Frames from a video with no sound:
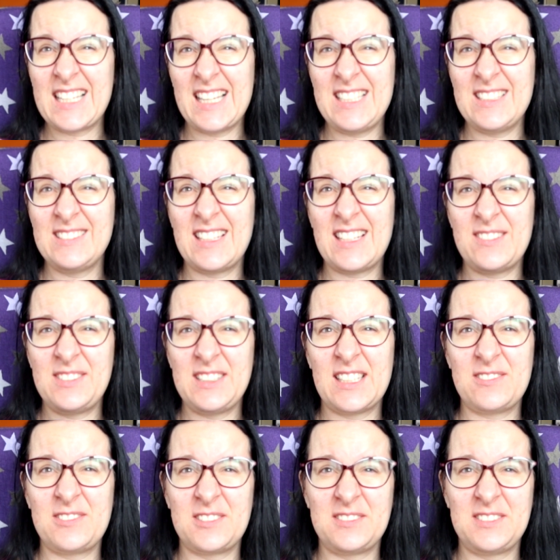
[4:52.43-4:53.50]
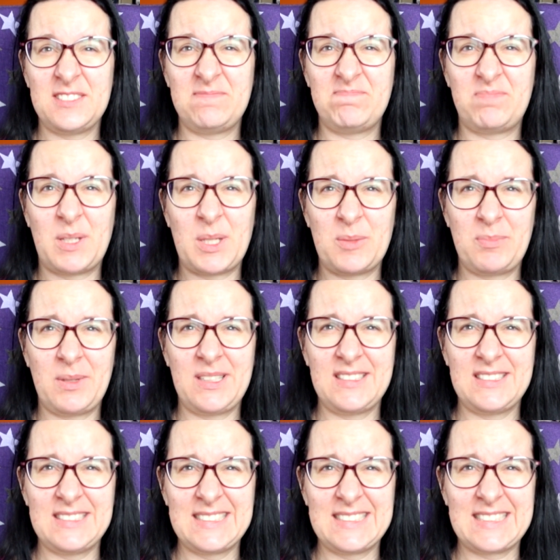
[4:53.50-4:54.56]
I don't have enough of the
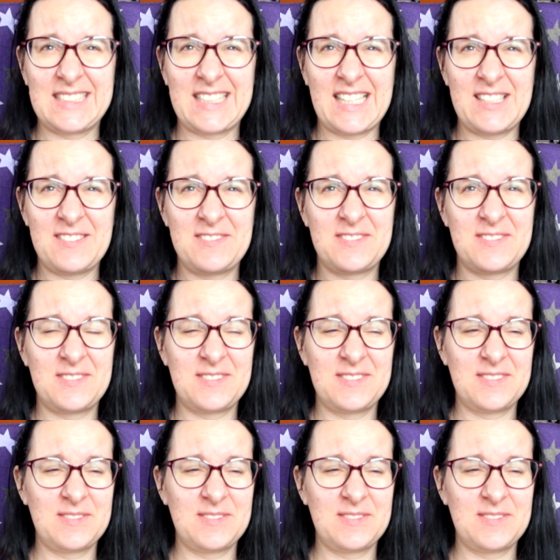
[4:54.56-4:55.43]
purple stuff,